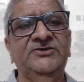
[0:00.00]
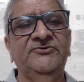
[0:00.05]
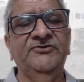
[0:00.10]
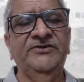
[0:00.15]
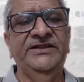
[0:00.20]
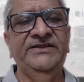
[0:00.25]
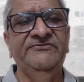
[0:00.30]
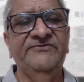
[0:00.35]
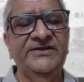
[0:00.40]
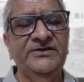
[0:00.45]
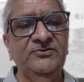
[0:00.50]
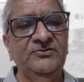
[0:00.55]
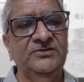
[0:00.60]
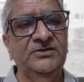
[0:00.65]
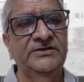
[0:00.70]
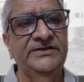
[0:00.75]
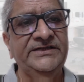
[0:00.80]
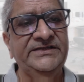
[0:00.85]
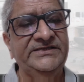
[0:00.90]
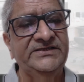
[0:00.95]
25 to
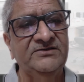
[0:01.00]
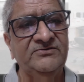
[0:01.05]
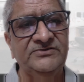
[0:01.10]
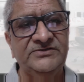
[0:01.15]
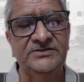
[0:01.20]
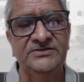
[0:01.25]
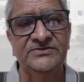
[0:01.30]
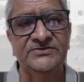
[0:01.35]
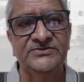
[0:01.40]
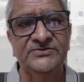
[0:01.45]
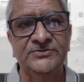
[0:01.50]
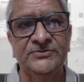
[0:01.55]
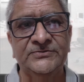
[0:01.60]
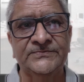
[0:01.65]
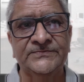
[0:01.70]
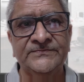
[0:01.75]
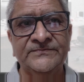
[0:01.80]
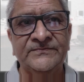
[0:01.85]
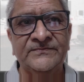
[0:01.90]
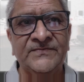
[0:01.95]
30,000.
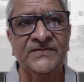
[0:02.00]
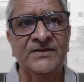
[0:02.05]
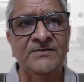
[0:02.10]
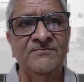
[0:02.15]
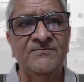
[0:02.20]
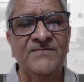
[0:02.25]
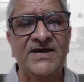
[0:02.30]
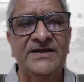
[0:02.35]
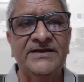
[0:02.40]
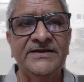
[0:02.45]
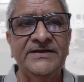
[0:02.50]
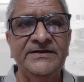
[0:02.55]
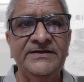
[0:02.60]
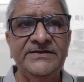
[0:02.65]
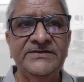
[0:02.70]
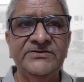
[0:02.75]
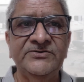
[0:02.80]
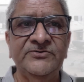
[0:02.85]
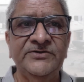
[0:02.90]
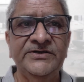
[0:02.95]
So market
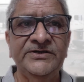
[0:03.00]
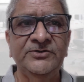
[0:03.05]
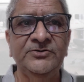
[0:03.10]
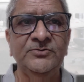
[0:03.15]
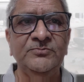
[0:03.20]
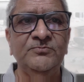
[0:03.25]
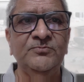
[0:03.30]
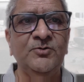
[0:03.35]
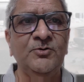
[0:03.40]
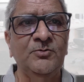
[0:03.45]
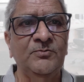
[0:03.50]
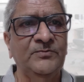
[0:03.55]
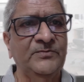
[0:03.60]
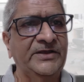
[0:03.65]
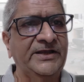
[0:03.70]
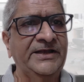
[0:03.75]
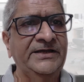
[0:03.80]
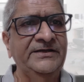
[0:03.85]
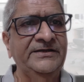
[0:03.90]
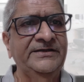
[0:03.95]
is going to boom,
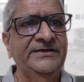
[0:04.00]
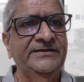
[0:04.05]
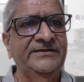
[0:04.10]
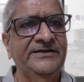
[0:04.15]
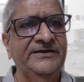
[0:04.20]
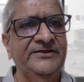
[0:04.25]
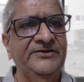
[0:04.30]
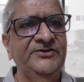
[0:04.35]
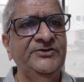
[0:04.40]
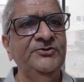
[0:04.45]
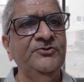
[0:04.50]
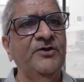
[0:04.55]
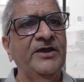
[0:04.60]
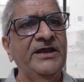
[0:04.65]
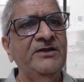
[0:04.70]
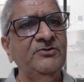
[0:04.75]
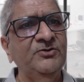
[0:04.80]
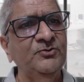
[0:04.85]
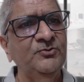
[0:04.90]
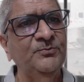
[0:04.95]
and you
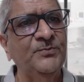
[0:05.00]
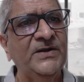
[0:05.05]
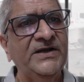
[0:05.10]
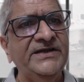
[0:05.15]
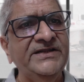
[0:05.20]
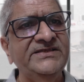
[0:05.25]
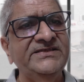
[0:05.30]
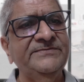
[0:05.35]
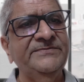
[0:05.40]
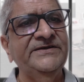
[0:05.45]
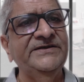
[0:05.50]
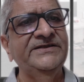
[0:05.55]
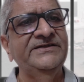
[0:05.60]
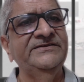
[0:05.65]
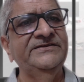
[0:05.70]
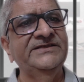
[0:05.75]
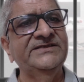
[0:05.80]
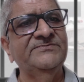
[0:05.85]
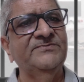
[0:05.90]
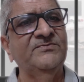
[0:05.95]
have to participate
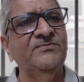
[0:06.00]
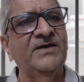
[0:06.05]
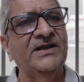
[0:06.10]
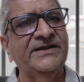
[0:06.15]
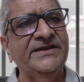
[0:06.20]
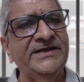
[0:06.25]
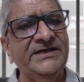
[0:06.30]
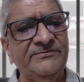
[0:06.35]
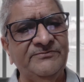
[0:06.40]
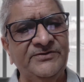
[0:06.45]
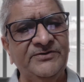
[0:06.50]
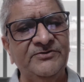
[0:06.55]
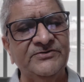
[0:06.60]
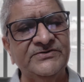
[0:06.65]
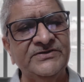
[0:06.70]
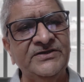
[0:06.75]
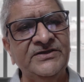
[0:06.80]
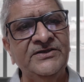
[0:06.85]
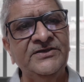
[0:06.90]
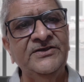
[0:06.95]
in this market,
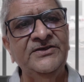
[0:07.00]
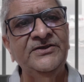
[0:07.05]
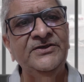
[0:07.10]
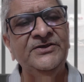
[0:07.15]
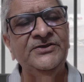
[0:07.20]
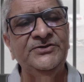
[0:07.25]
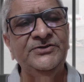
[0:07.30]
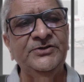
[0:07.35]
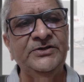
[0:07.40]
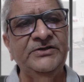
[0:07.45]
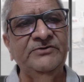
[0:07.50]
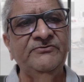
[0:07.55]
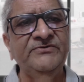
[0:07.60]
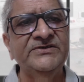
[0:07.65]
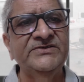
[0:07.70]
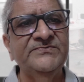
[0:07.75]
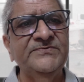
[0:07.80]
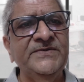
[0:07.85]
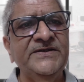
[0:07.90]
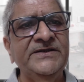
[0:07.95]
because your
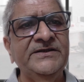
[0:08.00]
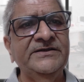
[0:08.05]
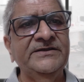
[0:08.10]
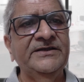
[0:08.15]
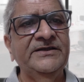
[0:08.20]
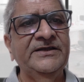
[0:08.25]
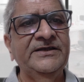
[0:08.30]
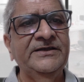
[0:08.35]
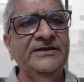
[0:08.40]
investment